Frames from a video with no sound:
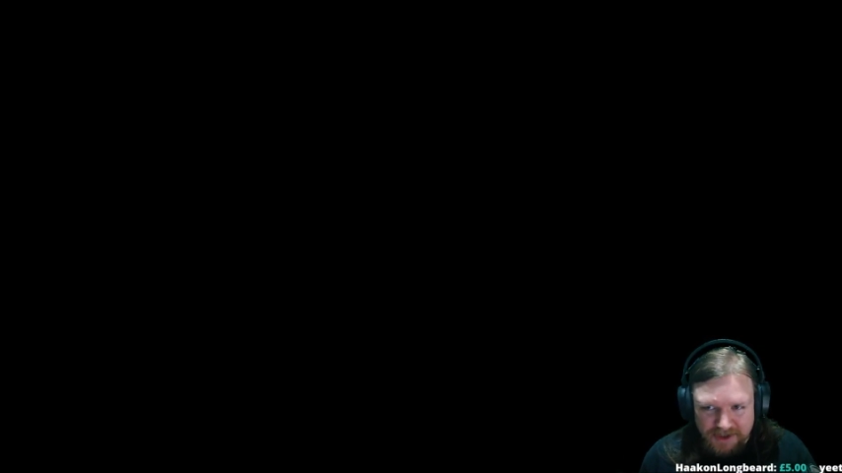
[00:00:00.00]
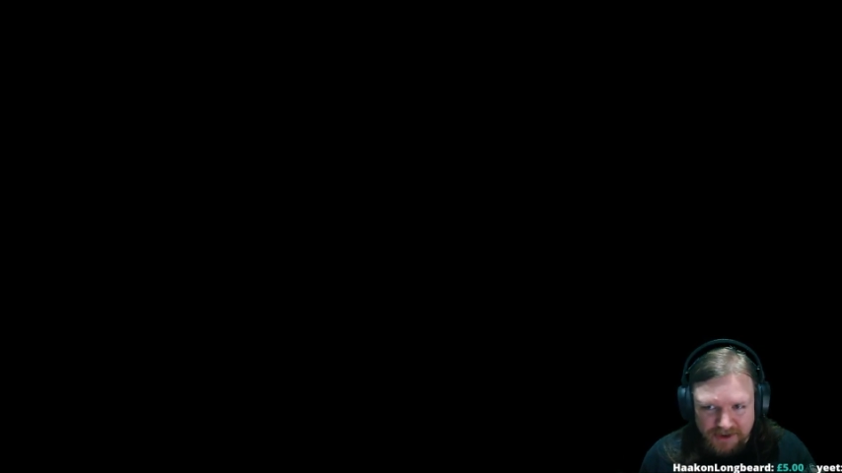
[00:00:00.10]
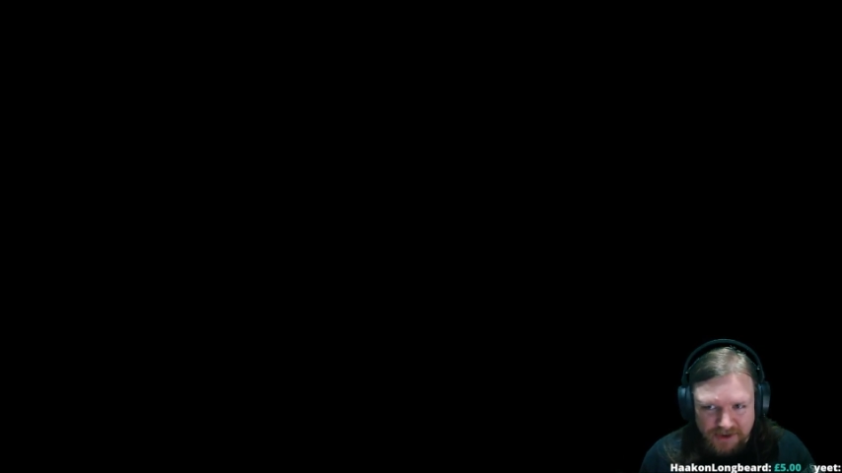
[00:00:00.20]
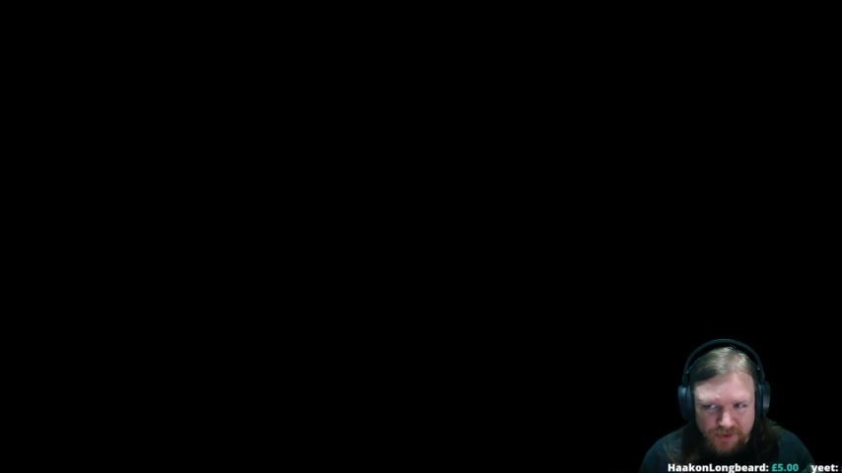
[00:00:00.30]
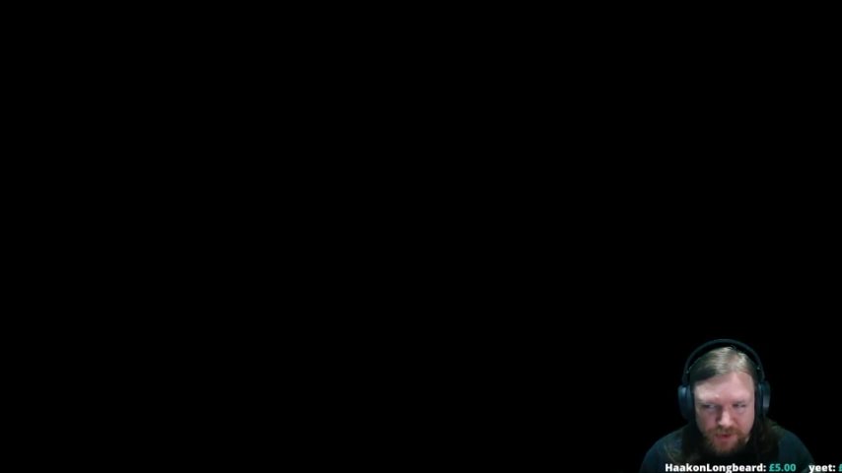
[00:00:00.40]

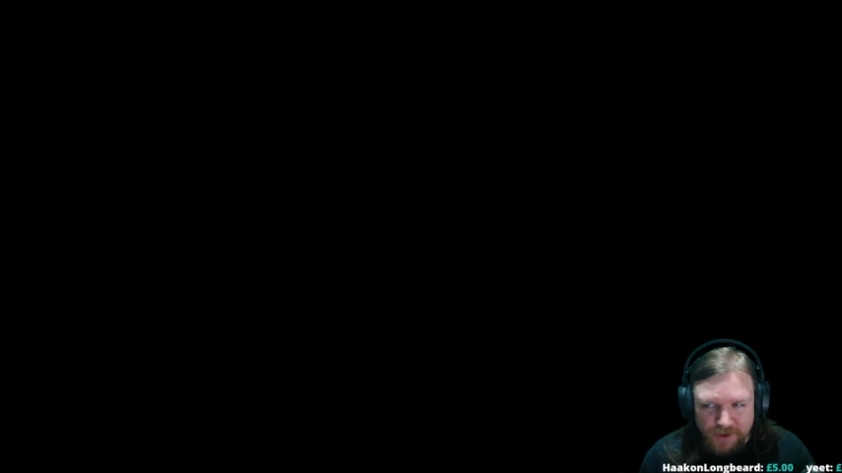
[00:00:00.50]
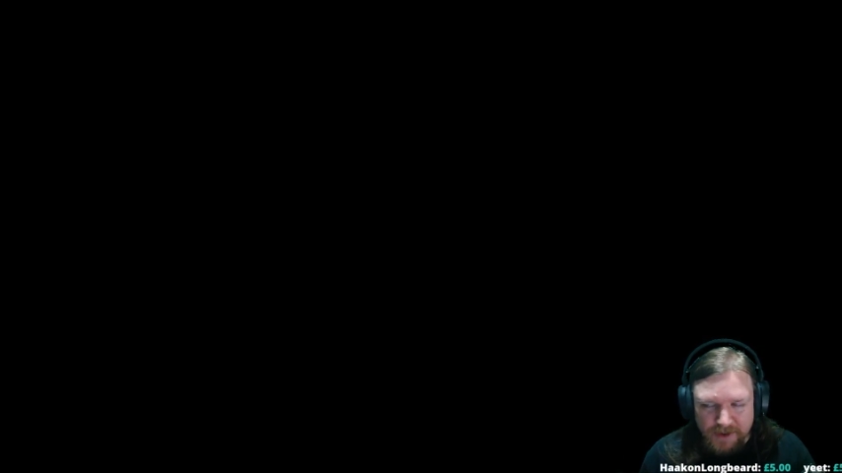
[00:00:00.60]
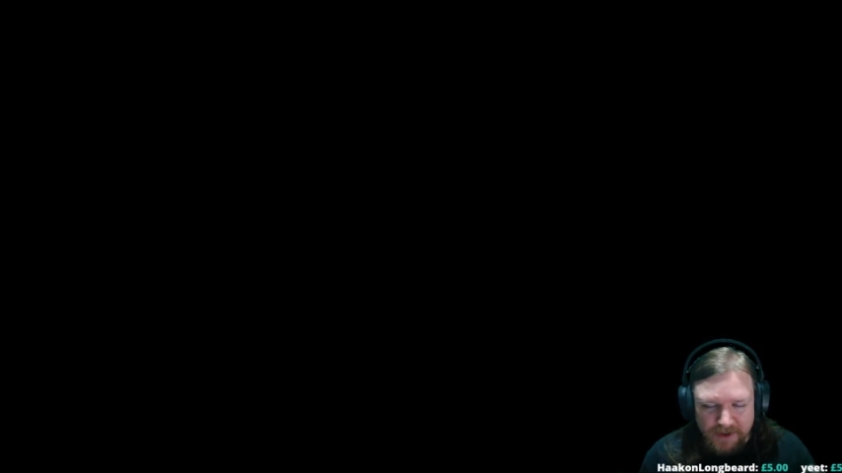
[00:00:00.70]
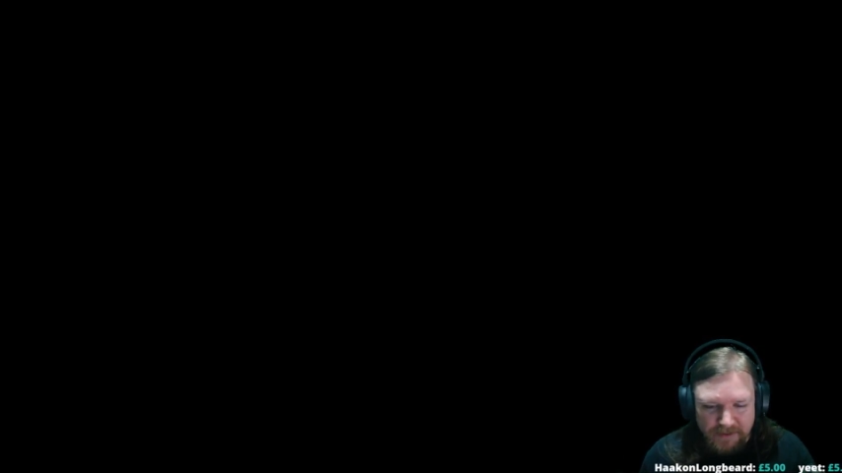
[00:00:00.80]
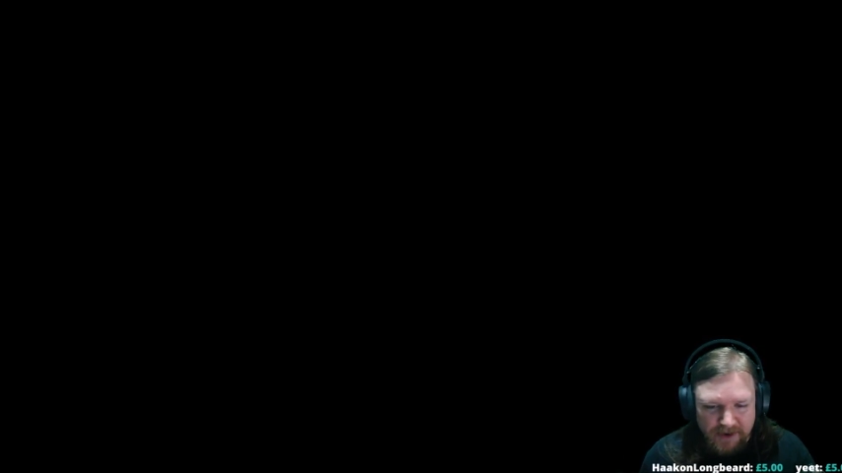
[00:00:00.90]
kind of screwed up
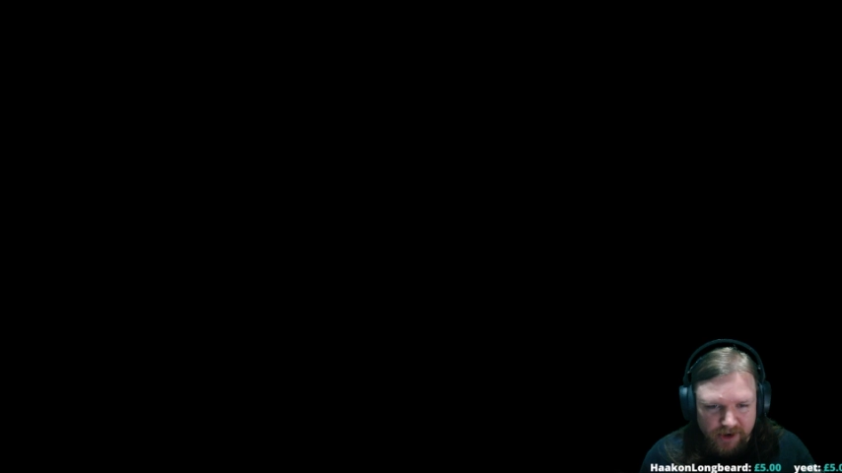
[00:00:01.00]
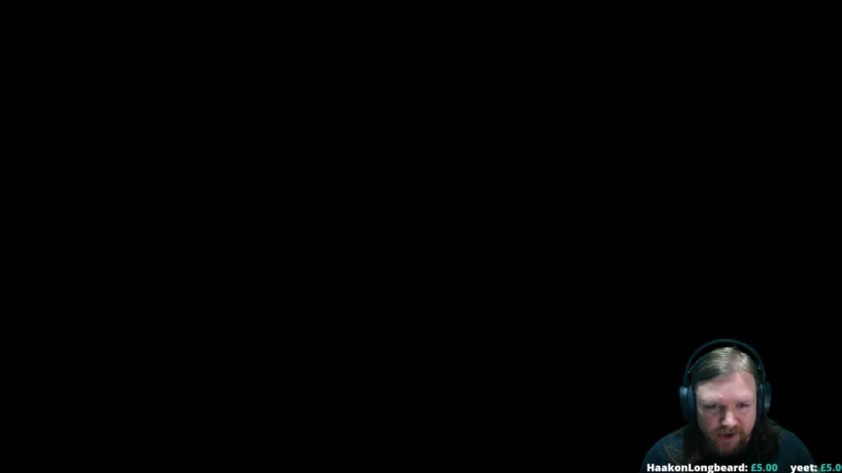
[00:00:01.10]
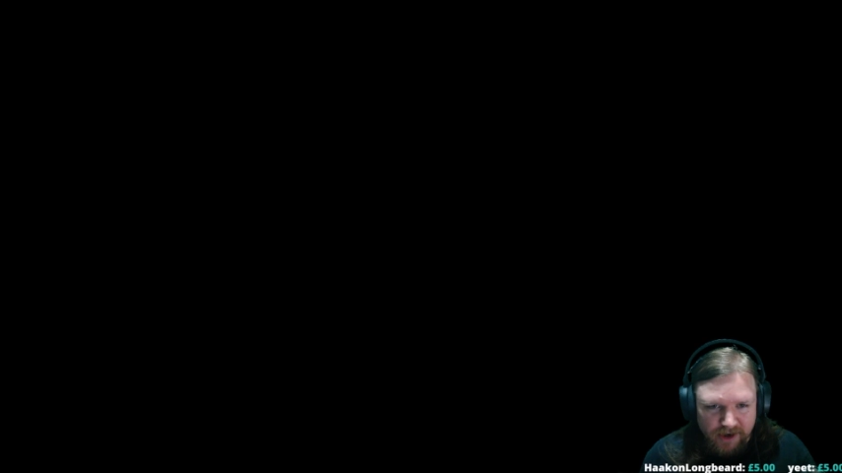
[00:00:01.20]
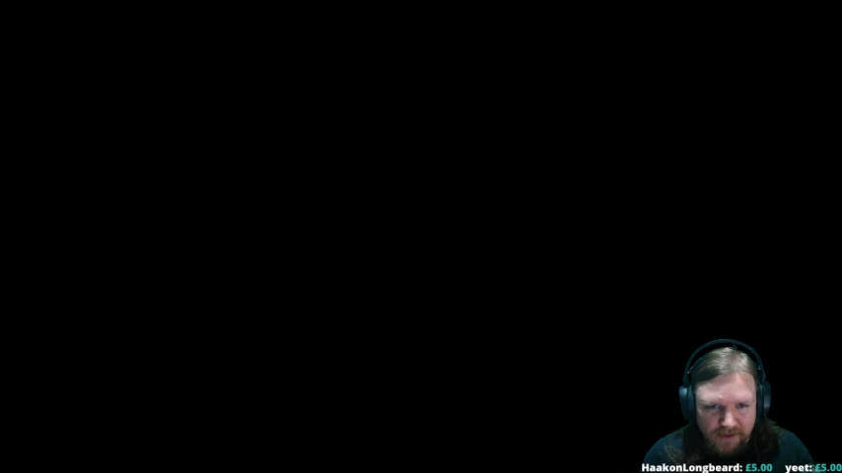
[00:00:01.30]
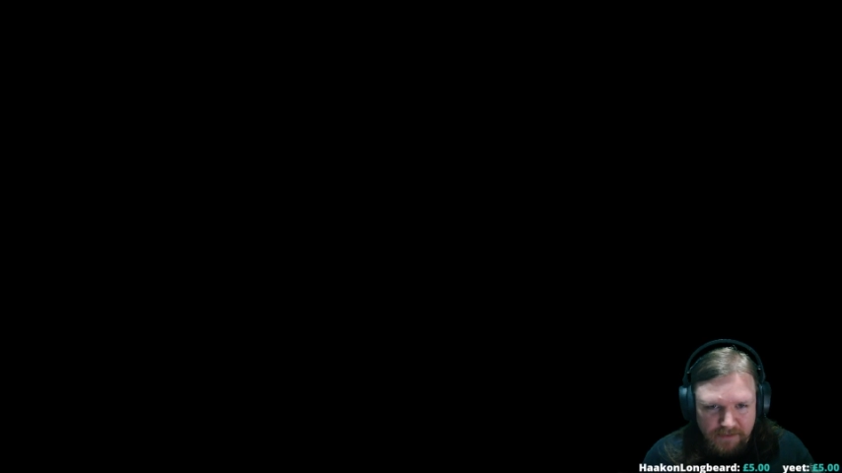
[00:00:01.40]
my America
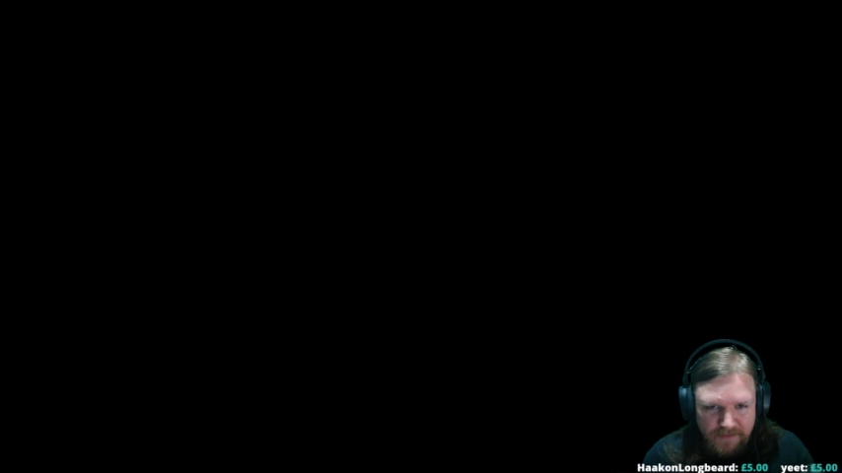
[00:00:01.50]
game.